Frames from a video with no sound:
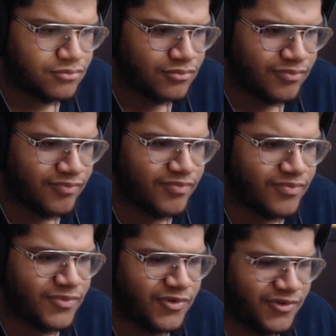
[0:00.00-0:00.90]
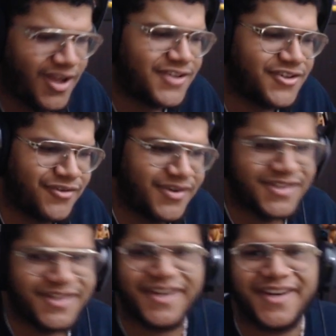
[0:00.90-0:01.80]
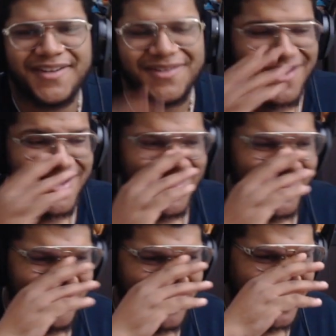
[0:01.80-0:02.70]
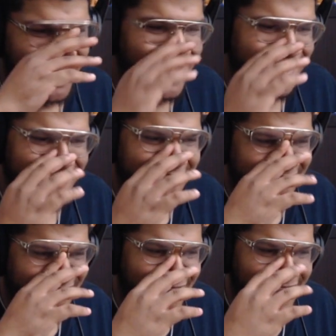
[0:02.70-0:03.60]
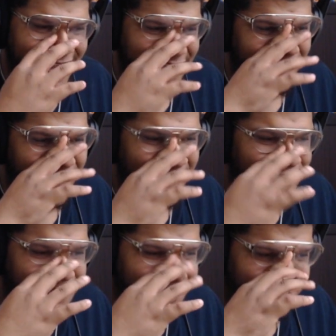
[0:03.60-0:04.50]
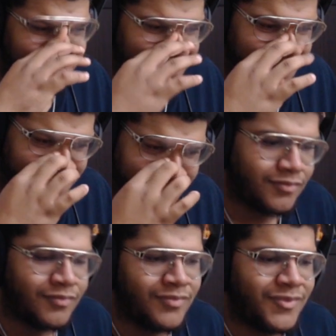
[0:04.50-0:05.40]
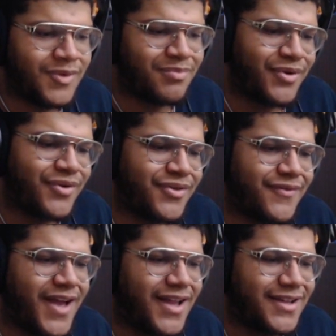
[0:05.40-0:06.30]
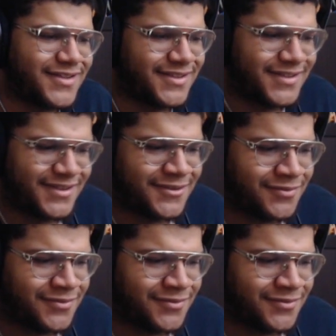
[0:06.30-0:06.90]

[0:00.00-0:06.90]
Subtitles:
So that's your reasoning, huh? I mean, in a sense, it's kind of like you, right? The birth of Alice.